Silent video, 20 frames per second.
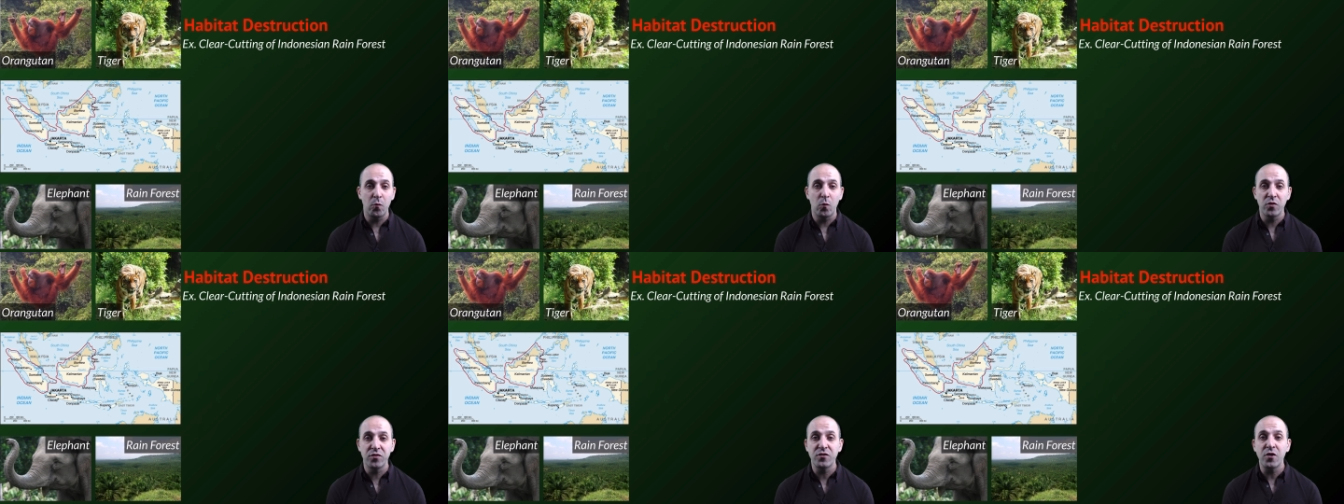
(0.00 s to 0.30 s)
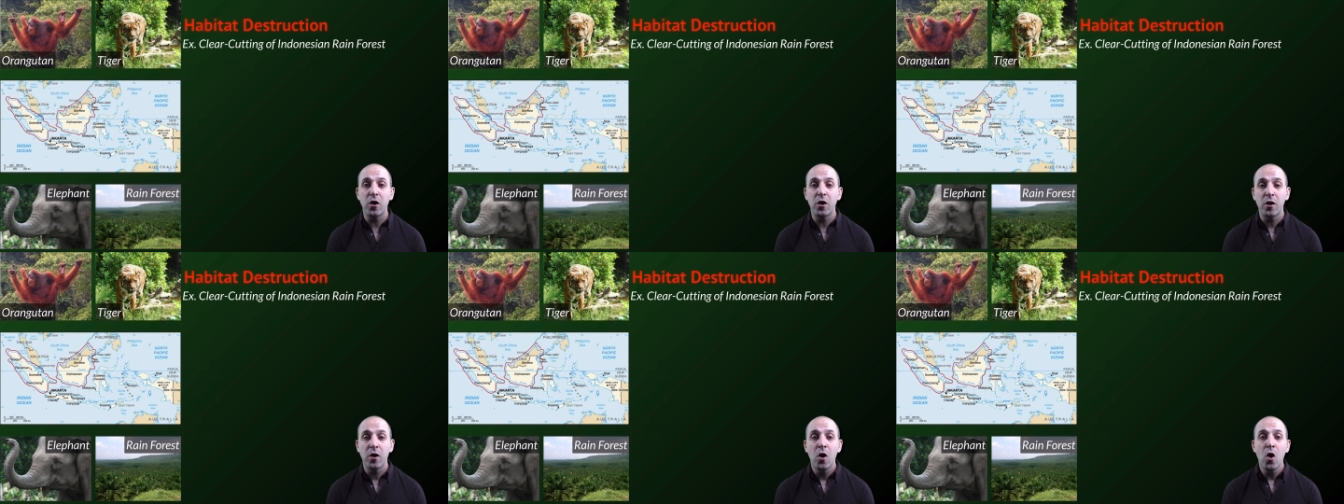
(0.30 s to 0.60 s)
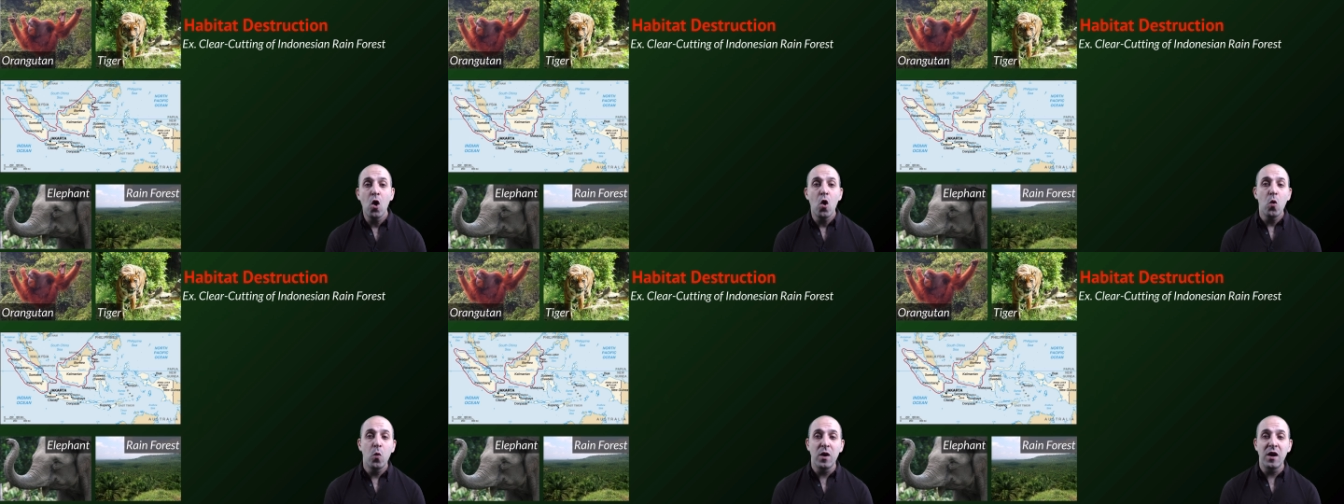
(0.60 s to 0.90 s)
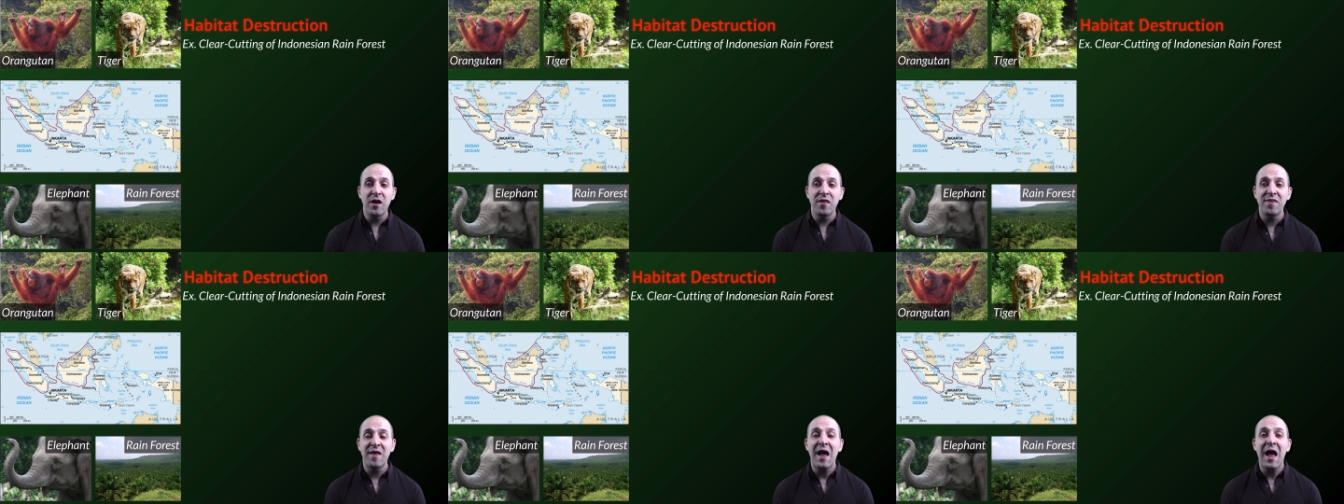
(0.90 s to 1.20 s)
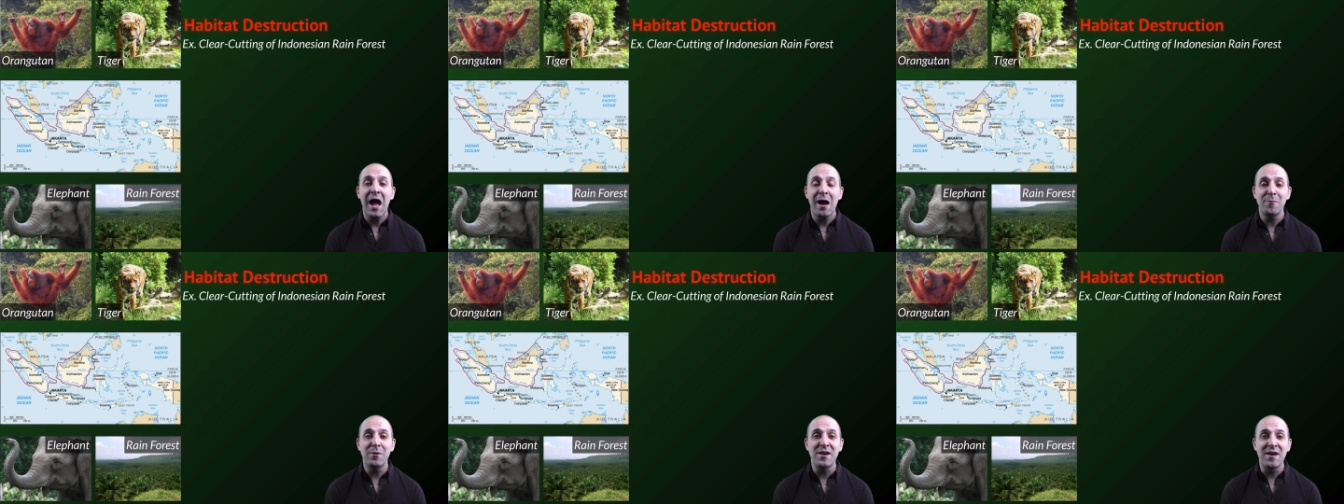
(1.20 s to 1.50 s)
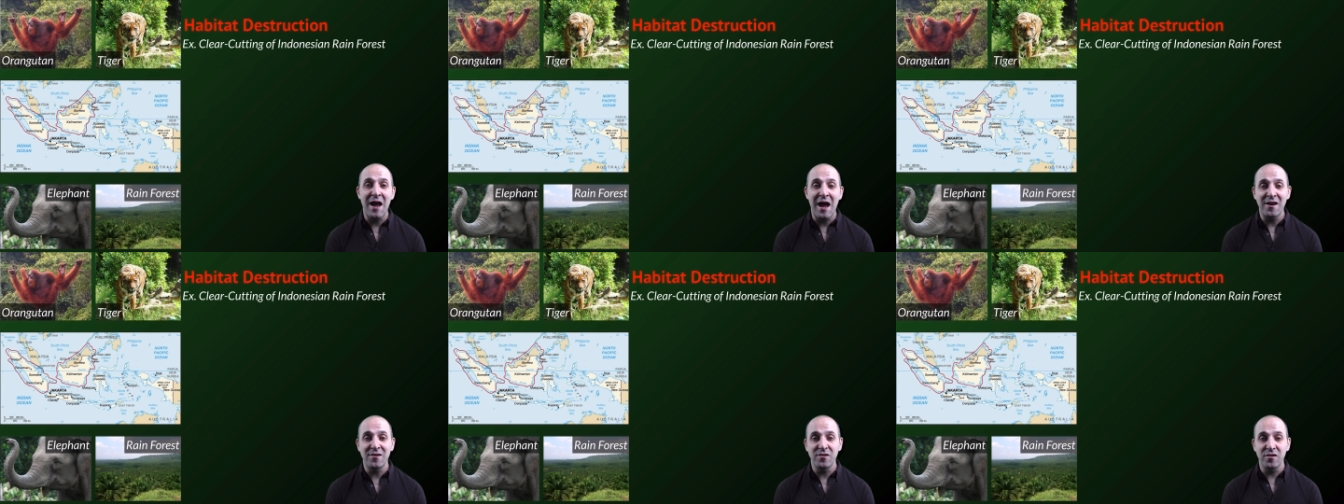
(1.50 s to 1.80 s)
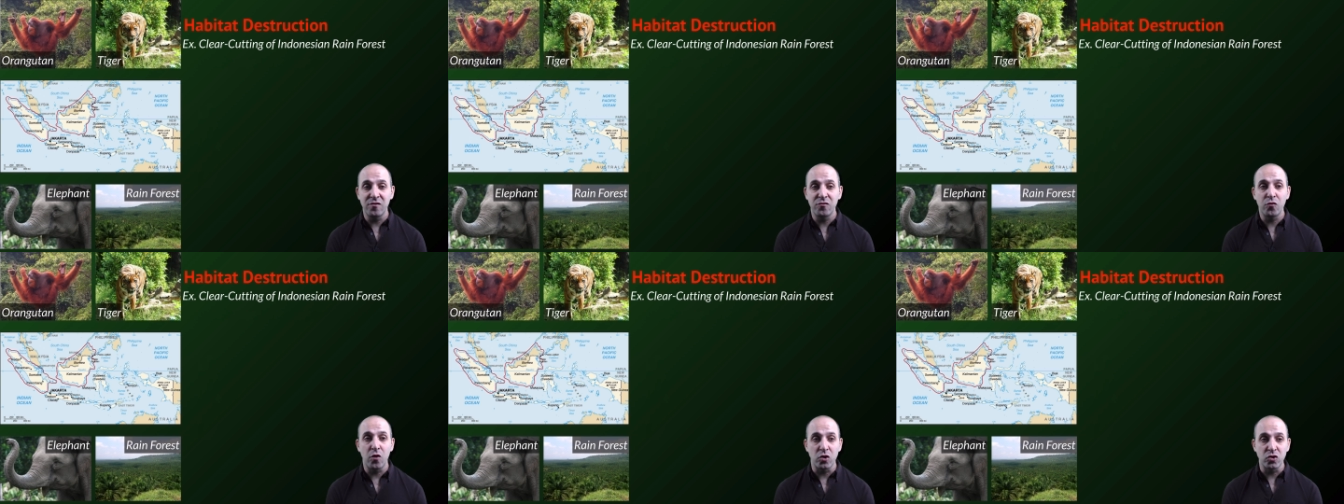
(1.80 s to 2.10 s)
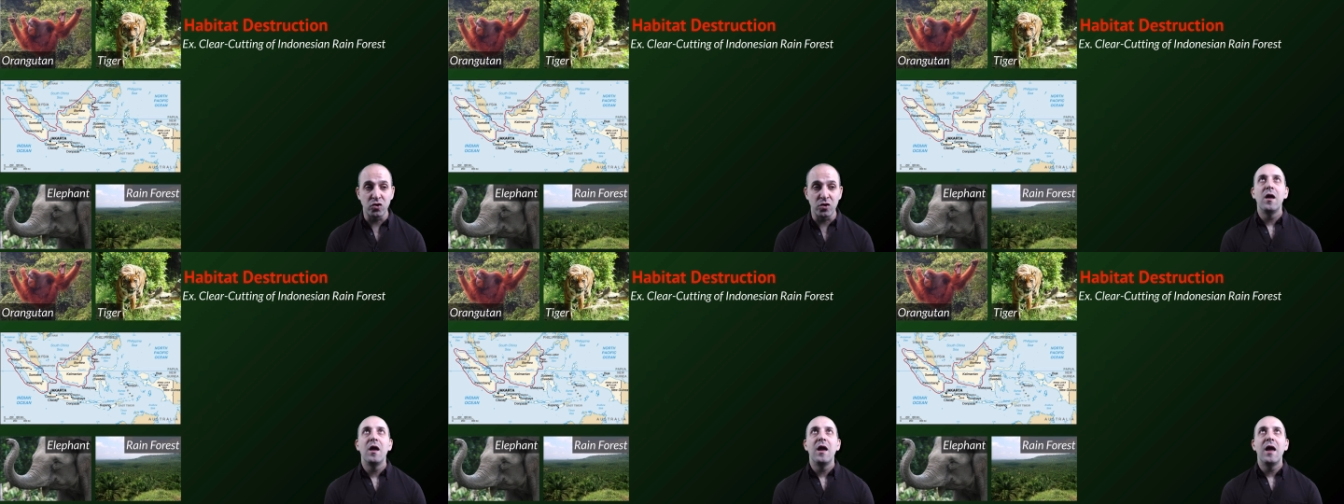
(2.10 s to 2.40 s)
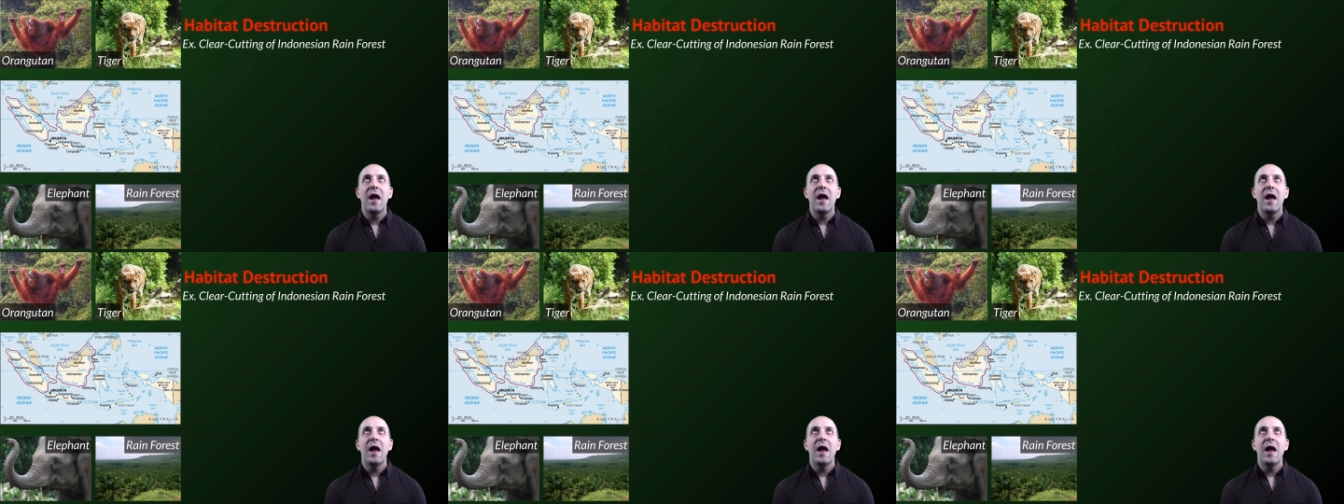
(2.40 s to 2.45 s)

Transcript: We'll start with habitat destruction.